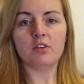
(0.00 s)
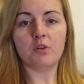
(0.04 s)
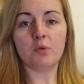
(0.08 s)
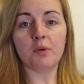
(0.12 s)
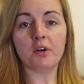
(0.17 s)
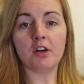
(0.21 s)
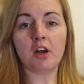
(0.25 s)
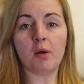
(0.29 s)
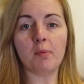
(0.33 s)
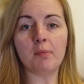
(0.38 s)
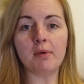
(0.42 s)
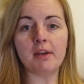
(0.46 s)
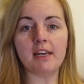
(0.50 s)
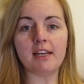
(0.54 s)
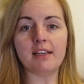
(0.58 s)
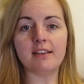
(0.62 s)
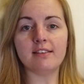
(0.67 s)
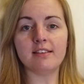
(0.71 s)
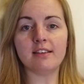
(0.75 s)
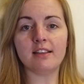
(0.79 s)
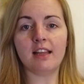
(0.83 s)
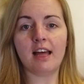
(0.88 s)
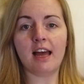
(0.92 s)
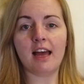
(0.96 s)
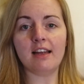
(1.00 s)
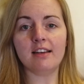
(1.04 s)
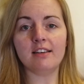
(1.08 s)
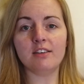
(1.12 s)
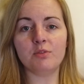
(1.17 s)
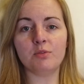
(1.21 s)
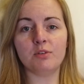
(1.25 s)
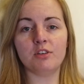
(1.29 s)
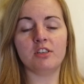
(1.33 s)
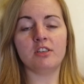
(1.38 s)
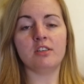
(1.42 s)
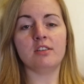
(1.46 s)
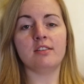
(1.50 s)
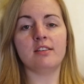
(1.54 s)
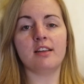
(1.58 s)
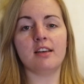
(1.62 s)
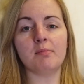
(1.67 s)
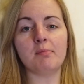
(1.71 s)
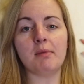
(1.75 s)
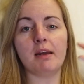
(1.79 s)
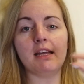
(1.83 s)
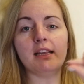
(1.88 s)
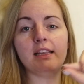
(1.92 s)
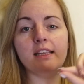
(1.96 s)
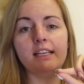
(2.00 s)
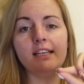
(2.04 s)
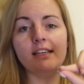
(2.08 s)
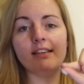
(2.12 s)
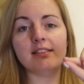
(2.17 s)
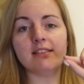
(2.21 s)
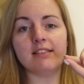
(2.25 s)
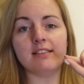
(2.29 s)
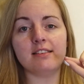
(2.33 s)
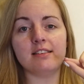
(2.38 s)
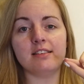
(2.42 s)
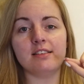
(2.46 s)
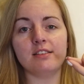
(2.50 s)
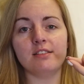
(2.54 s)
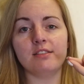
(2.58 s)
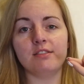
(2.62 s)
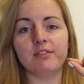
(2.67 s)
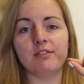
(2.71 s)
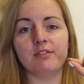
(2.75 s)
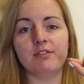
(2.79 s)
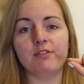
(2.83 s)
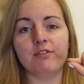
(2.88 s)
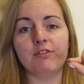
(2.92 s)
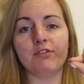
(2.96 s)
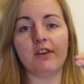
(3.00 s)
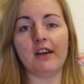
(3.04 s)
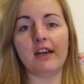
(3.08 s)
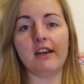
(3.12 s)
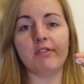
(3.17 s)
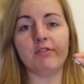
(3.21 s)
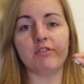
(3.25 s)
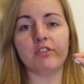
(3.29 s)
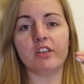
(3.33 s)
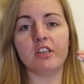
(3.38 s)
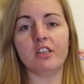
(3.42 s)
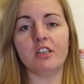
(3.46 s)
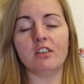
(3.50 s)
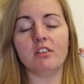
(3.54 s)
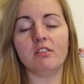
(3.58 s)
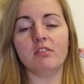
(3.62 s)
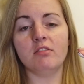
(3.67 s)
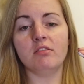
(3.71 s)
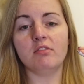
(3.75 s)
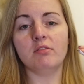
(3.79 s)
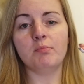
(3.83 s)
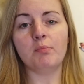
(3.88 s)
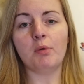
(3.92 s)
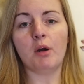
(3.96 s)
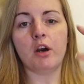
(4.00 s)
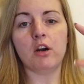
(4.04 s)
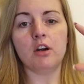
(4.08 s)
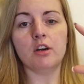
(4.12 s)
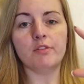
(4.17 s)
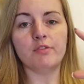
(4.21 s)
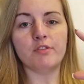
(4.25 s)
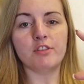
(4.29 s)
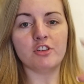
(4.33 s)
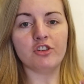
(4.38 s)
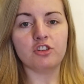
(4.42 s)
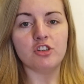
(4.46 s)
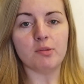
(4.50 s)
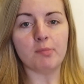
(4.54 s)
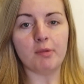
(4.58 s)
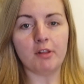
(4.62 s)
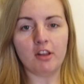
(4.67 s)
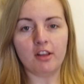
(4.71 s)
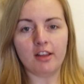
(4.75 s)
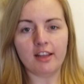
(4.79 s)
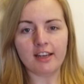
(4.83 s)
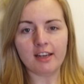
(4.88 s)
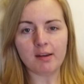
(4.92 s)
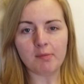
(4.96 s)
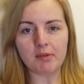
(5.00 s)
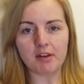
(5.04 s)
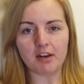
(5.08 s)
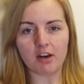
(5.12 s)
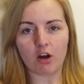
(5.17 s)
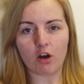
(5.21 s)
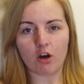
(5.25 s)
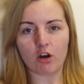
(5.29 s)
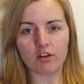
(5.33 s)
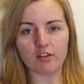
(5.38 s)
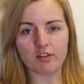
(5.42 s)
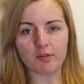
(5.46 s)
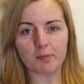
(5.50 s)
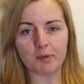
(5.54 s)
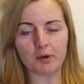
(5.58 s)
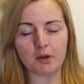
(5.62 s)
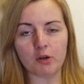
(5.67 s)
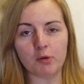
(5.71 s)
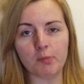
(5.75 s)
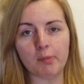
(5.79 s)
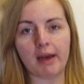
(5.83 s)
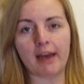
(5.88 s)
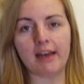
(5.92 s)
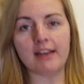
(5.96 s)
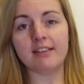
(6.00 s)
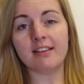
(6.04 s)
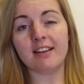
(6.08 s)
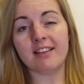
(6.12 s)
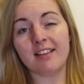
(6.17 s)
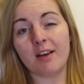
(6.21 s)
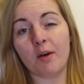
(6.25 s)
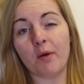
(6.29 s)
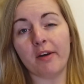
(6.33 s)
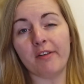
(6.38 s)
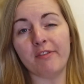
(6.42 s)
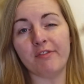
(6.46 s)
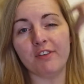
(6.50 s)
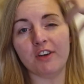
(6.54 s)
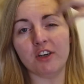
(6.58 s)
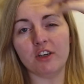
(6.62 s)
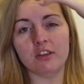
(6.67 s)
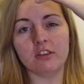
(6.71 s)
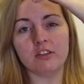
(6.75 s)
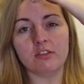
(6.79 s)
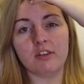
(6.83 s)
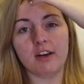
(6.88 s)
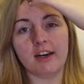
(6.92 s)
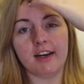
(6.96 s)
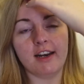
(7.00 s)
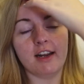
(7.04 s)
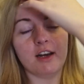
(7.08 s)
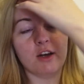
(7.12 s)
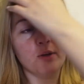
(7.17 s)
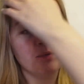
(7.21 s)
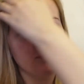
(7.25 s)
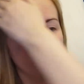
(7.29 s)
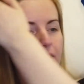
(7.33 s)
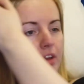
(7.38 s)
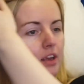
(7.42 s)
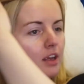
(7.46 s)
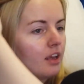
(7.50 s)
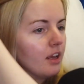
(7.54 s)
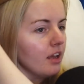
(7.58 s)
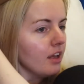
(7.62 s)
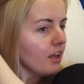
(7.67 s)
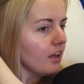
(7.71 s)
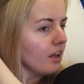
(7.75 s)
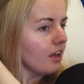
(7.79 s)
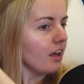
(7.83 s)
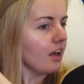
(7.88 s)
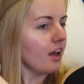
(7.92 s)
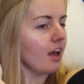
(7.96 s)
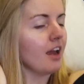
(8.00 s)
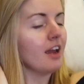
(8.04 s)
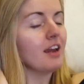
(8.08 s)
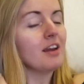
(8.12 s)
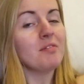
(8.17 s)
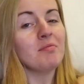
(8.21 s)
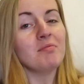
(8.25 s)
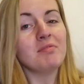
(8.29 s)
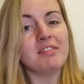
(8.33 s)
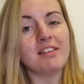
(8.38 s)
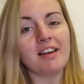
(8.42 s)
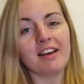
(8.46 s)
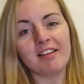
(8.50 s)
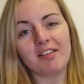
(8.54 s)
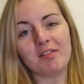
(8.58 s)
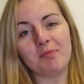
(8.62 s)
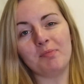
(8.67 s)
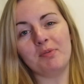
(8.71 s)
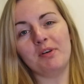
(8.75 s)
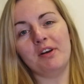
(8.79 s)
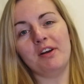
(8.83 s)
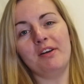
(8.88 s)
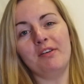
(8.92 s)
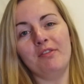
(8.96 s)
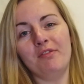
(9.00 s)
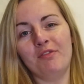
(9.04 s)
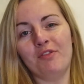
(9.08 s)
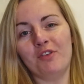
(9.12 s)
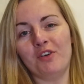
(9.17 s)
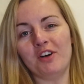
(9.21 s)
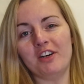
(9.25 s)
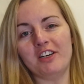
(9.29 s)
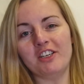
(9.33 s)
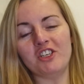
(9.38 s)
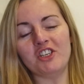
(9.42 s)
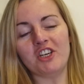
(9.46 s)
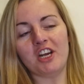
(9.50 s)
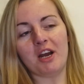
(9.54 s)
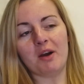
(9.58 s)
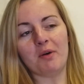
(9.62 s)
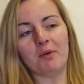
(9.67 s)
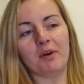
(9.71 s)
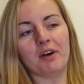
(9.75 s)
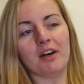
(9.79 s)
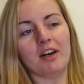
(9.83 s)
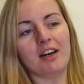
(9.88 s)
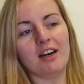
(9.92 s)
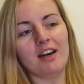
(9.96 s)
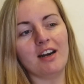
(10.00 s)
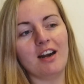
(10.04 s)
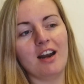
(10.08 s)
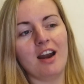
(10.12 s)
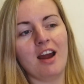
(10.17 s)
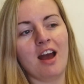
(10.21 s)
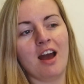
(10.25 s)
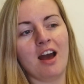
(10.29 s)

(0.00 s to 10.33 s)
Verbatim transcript: So we're coming into land, which is like my least favourite part of the trip. I look like I'm in a hospital bed. That's how I feel right now. I'm desperate for a shower.